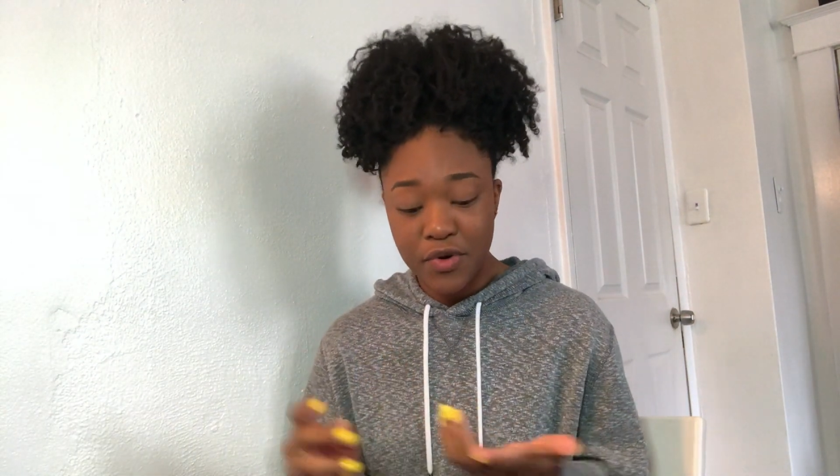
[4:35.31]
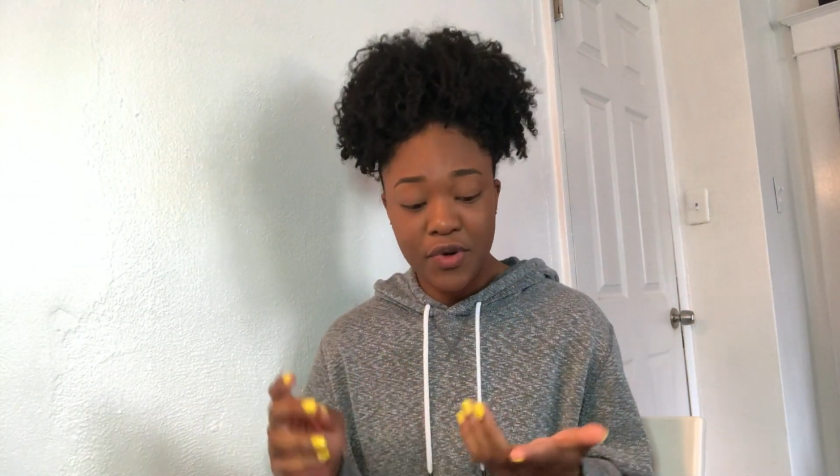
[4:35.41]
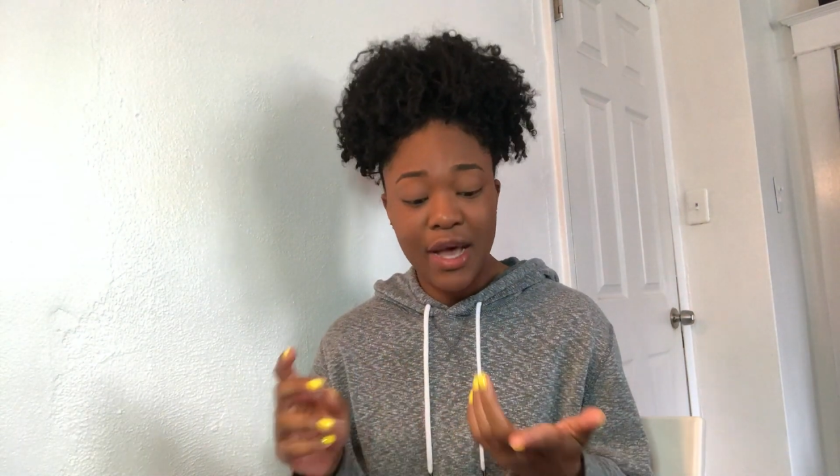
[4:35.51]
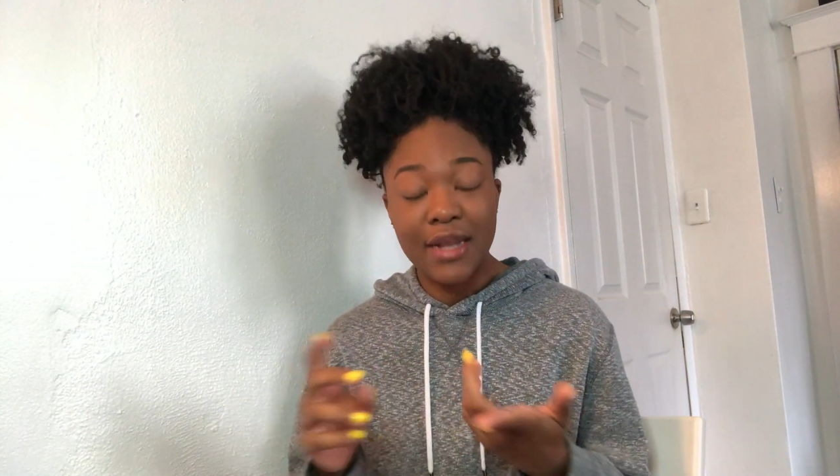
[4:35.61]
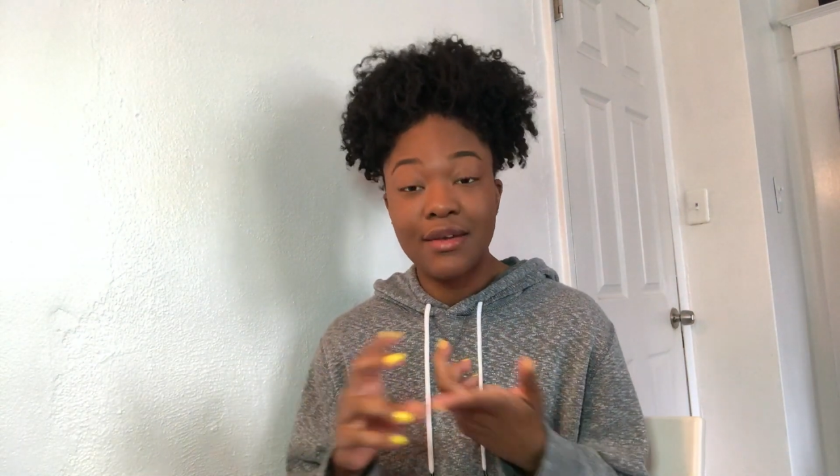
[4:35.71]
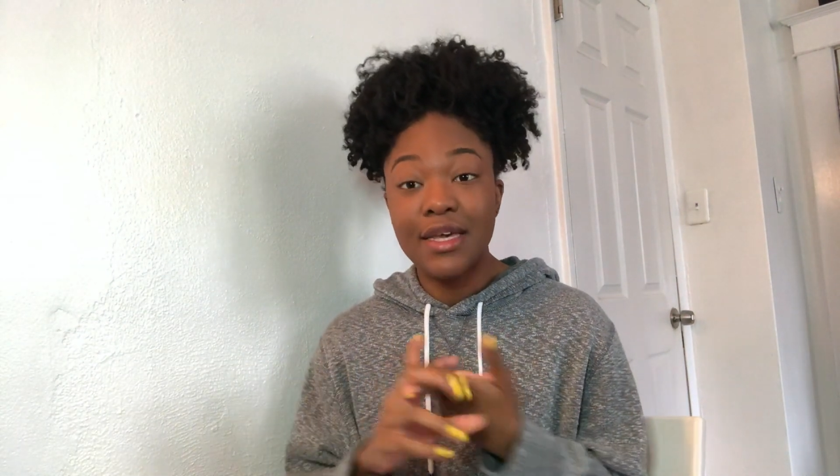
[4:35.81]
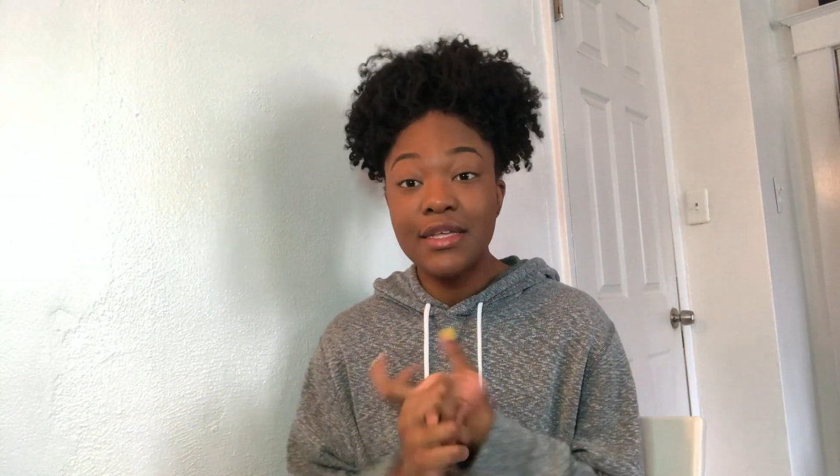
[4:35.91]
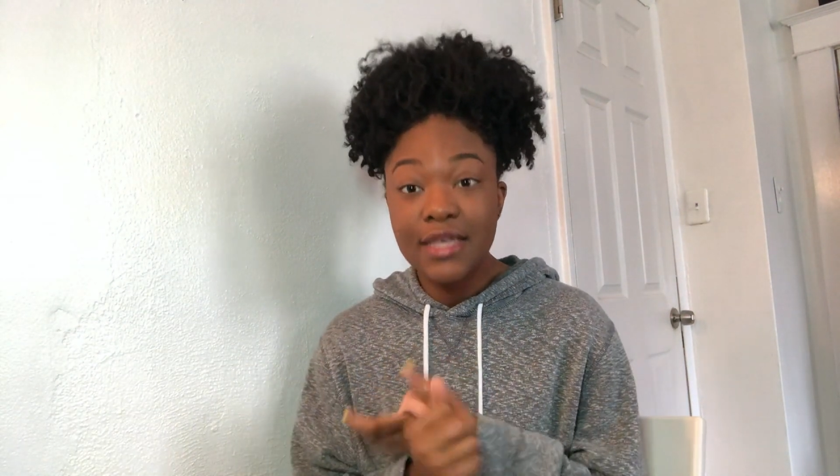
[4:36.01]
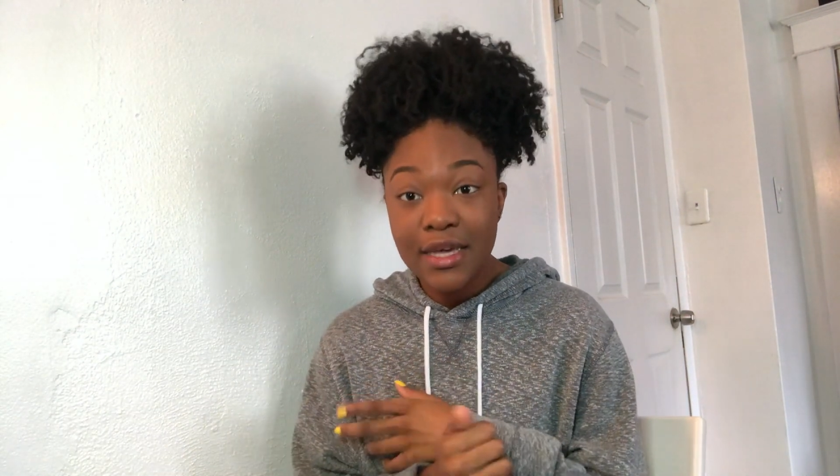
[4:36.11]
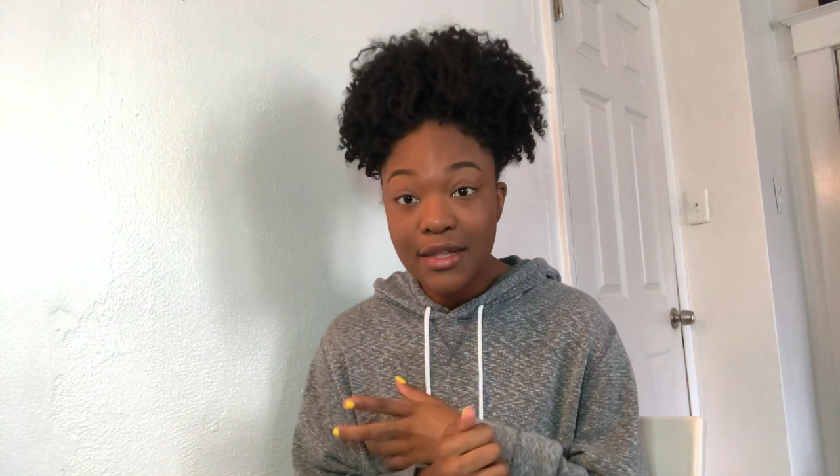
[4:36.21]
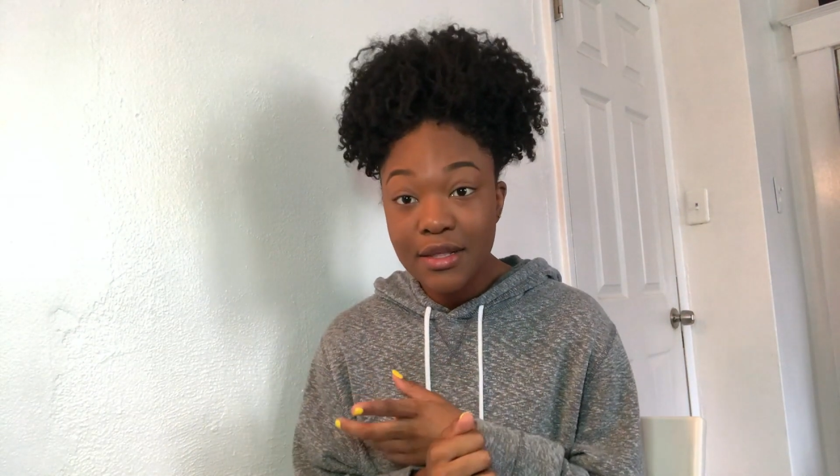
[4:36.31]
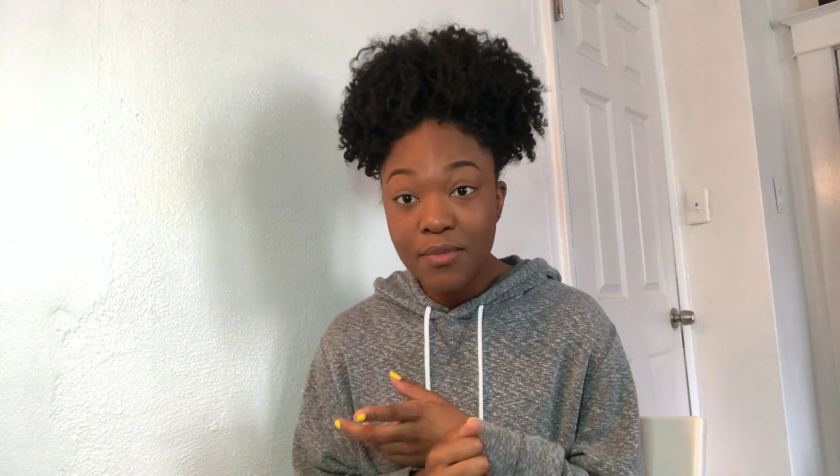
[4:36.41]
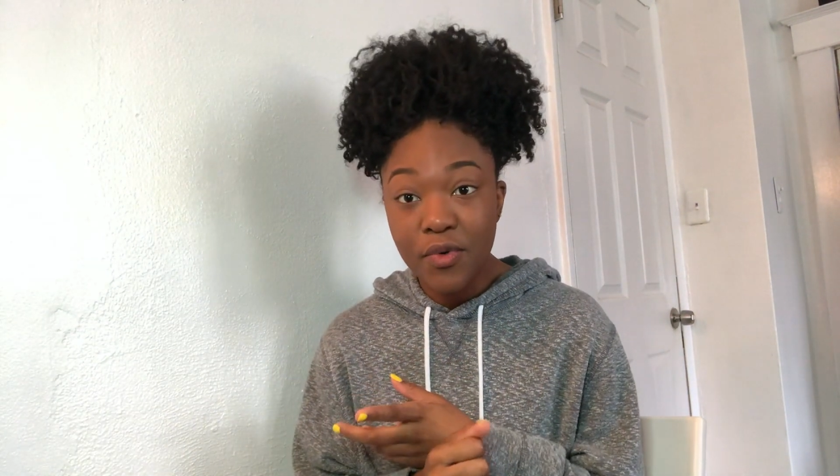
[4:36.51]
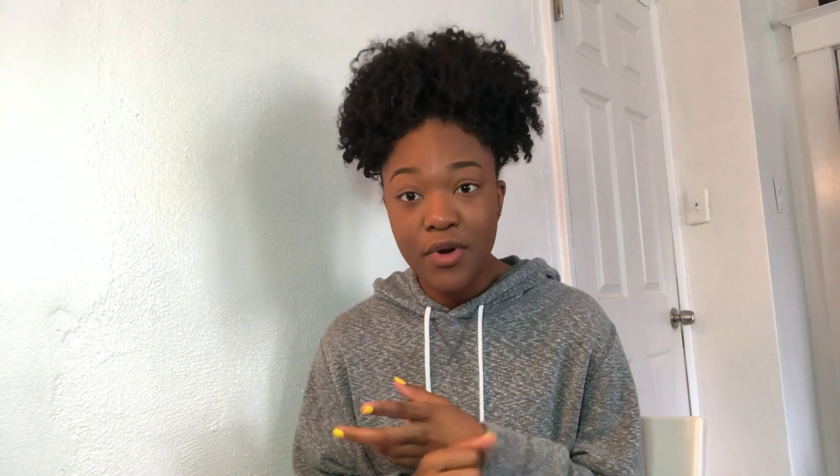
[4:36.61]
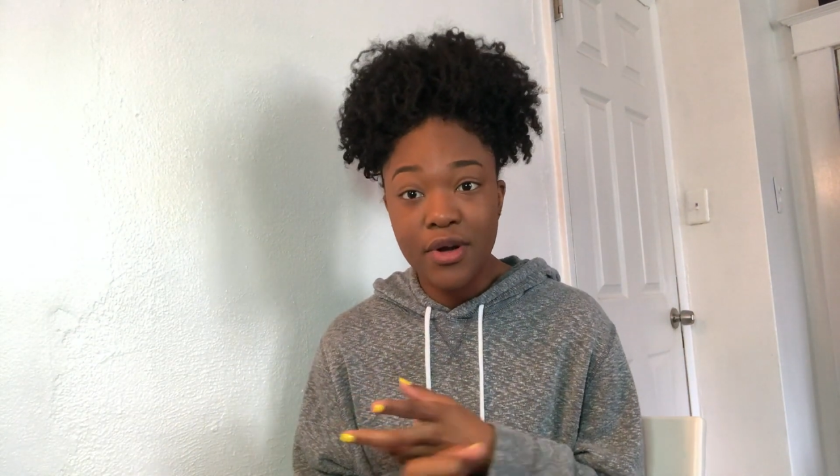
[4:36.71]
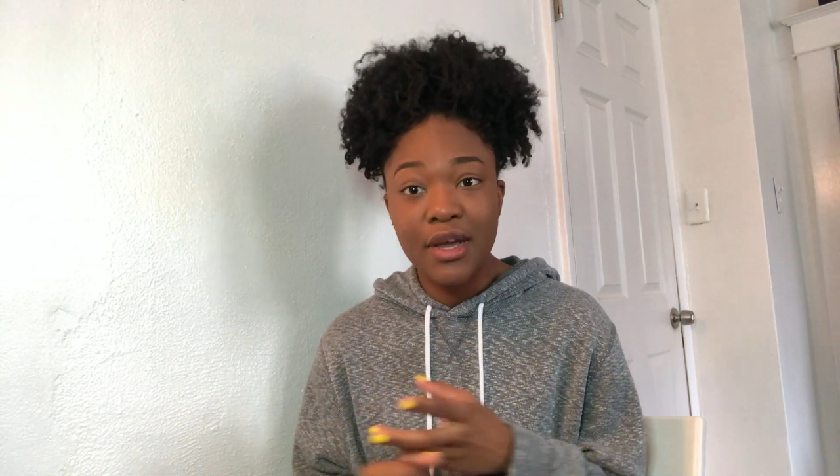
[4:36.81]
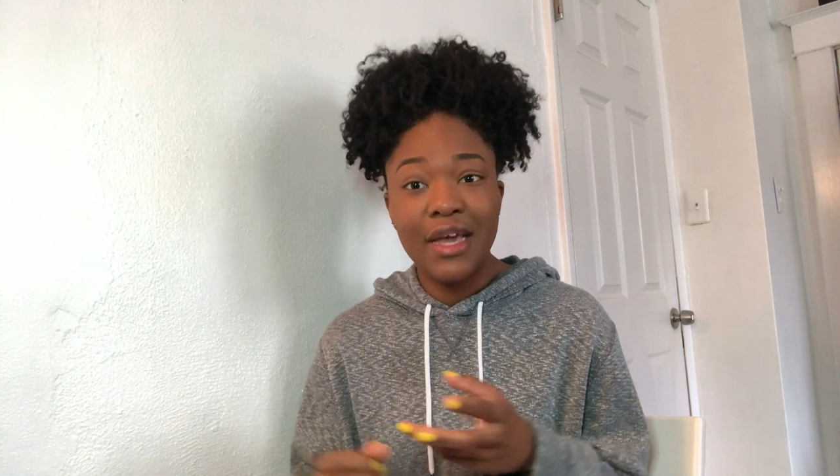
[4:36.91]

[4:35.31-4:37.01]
You gotta detangle it more.